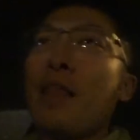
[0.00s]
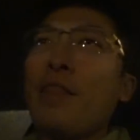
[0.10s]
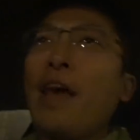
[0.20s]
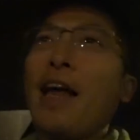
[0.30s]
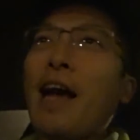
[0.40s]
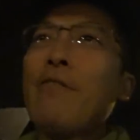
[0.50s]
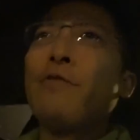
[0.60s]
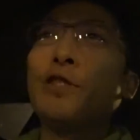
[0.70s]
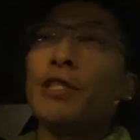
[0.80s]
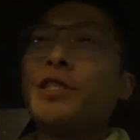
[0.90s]
that I
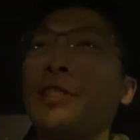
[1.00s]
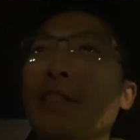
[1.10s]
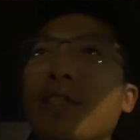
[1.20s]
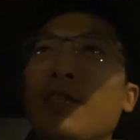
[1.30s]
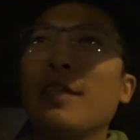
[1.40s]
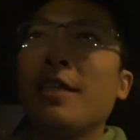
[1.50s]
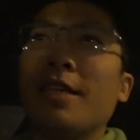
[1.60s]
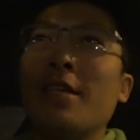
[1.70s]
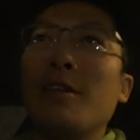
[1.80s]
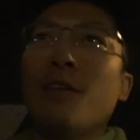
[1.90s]
was
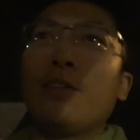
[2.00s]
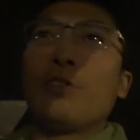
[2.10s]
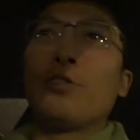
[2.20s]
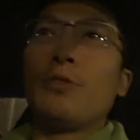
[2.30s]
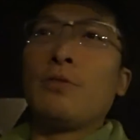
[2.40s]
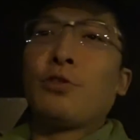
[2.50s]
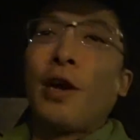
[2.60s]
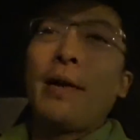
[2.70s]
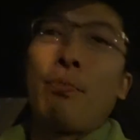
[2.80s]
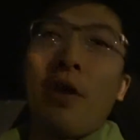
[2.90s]

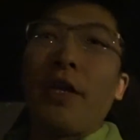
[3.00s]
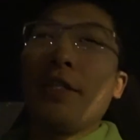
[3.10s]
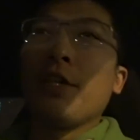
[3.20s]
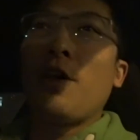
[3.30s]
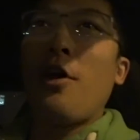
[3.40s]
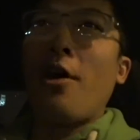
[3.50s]
trying to break in the car,